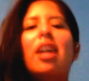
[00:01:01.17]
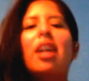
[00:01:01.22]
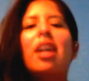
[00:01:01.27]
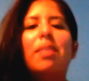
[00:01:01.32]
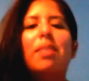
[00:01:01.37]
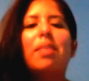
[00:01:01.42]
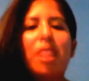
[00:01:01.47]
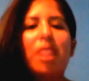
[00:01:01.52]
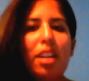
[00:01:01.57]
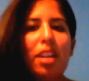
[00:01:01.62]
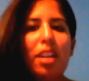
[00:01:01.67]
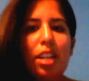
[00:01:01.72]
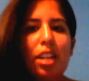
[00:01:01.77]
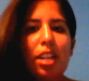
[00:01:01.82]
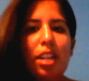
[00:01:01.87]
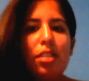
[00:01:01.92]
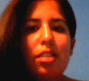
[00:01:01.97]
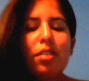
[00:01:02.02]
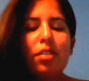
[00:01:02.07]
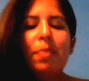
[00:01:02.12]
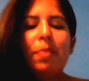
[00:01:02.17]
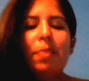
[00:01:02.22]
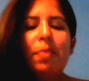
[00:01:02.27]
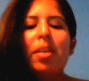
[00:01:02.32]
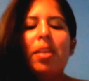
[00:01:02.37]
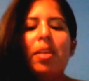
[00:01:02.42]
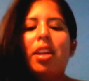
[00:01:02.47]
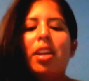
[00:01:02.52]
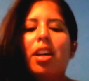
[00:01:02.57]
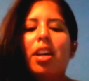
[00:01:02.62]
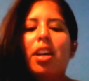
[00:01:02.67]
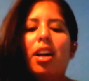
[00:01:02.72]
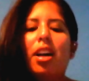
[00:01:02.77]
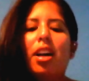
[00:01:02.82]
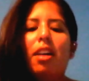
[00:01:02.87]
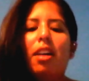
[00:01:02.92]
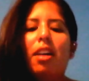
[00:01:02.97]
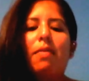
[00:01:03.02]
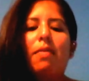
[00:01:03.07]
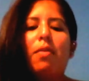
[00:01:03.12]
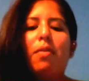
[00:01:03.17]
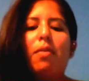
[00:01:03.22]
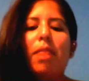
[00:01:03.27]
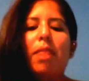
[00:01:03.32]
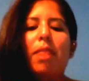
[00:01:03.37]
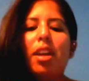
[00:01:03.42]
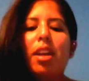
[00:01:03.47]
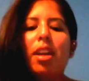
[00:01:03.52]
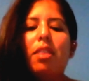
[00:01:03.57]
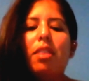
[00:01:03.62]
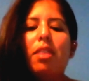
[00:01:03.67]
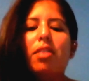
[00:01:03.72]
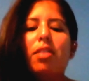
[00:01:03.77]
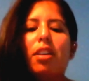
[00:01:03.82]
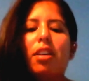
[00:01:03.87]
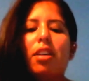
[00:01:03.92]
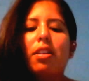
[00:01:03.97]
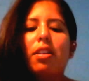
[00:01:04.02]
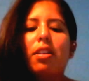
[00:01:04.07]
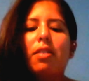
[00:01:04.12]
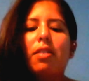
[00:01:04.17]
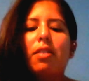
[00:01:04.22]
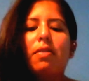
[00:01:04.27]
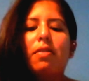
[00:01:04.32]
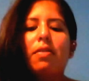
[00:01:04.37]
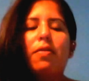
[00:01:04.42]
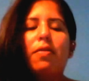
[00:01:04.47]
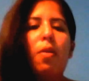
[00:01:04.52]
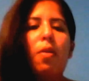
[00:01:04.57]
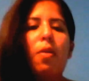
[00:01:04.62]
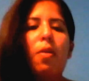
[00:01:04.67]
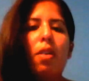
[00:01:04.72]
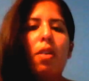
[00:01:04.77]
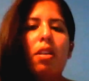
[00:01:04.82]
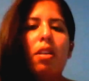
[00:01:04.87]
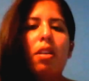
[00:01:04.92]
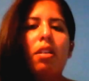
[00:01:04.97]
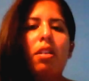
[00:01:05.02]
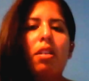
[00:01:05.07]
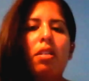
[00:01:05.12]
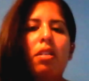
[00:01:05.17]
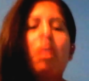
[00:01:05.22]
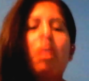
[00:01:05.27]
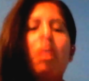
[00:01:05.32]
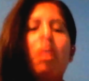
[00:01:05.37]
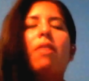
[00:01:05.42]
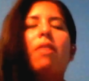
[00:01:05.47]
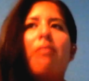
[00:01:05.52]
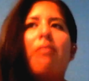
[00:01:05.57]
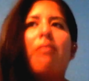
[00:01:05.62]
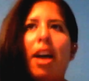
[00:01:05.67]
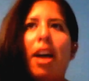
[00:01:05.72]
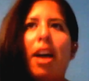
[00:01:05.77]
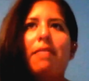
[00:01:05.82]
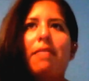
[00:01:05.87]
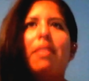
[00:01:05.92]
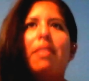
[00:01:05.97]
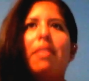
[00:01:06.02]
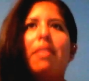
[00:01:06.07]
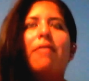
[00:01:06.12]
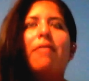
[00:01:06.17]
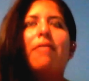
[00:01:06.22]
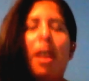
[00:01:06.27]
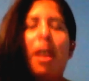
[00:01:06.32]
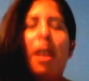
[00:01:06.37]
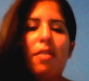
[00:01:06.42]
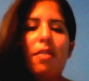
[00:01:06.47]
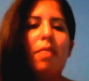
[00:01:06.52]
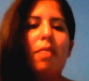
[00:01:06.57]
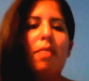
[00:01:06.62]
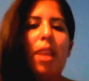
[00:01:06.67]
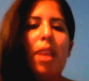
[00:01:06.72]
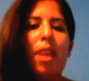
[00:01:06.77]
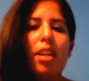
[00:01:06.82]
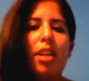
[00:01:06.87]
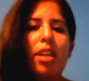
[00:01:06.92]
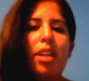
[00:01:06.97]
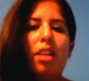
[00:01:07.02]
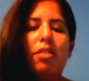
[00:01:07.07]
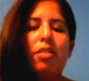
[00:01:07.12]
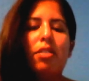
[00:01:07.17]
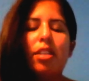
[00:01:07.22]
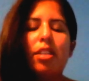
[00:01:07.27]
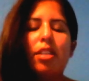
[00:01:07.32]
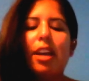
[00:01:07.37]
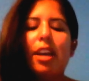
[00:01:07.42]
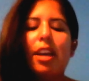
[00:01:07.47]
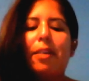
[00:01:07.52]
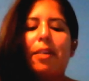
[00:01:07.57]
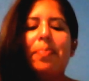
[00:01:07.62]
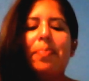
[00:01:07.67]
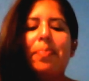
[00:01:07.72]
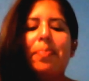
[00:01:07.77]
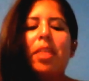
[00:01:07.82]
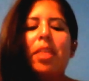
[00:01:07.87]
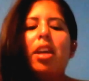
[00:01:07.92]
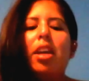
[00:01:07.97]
Got them done at Claire's. For me, that a 5 on the pain tolerance scale.